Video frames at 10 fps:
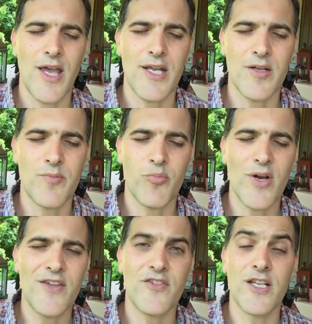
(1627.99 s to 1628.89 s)
and
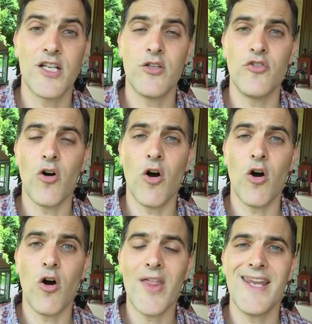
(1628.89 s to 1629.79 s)
embraces and includes
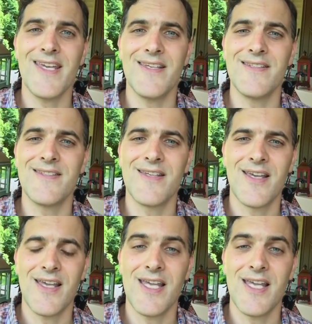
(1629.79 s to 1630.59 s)
all that is